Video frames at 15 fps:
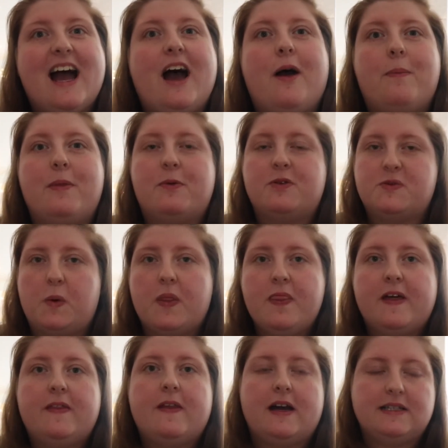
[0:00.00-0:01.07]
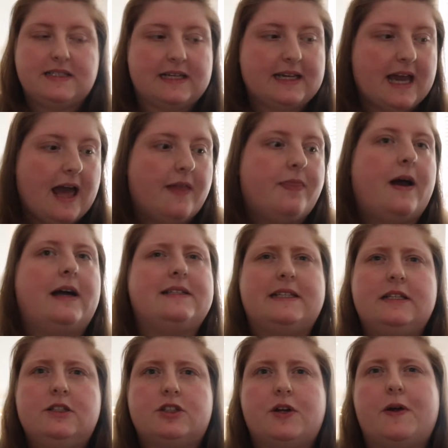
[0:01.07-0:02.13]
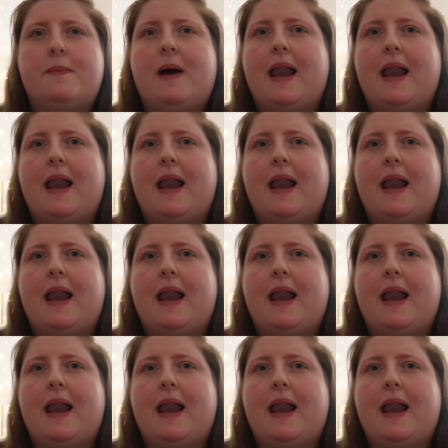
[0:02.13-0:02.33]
There was one thing that I did get that I didn't show in